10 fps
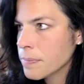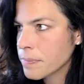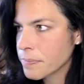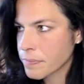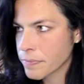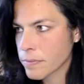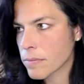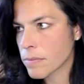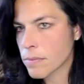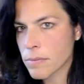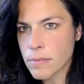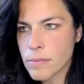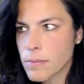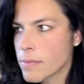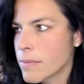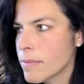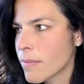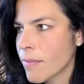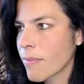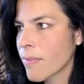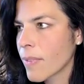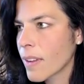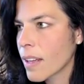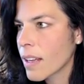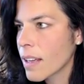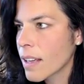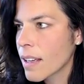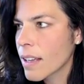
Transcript: [no speech]